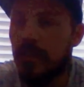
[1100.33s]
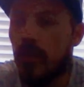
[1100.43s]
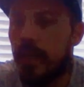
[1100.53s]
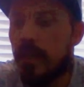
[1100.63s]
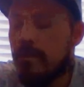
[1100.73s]

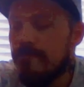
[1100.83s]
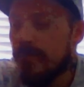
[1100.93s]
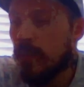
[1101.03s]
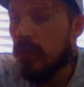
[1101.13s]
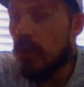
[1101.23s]
Like,
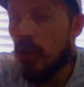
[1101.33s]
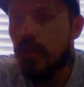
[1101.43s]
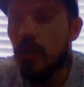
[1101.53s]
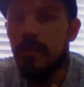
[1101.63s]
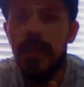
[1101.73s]
I
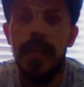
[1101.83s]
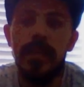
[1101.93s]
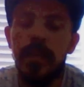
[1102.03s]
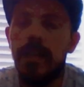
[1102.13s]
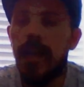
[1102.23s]
don't take
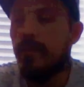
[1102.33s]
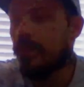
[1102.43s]
the game